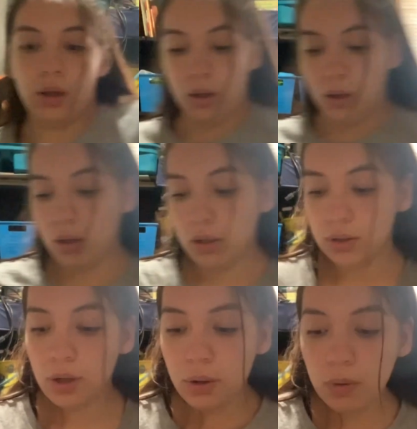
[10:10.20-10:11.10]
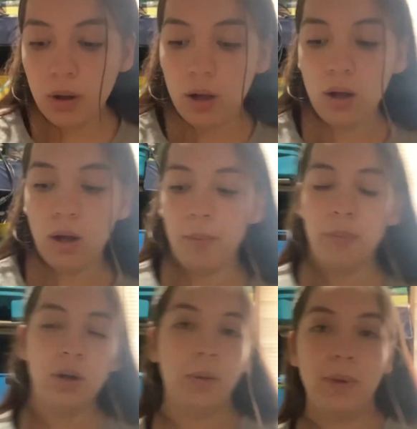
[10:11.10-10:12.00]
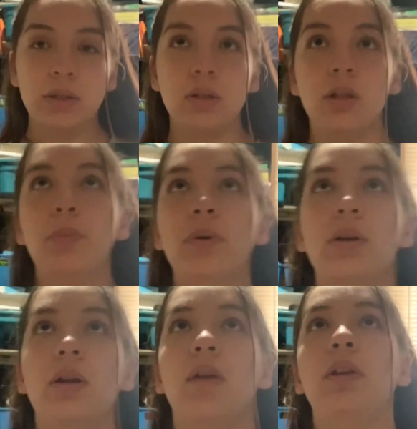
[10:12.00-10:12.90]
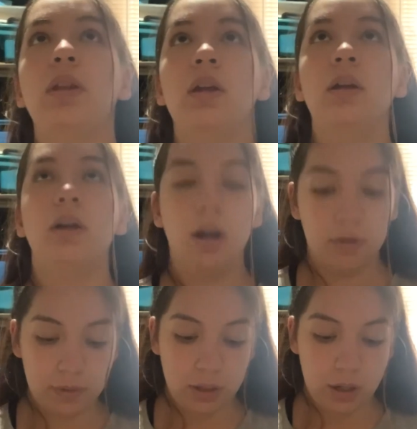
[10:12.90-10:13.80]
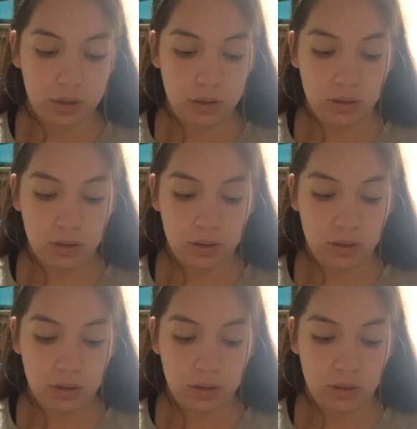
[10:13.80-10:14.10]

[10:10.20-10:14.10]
So I'm gonna basically put everything in kind of sizes.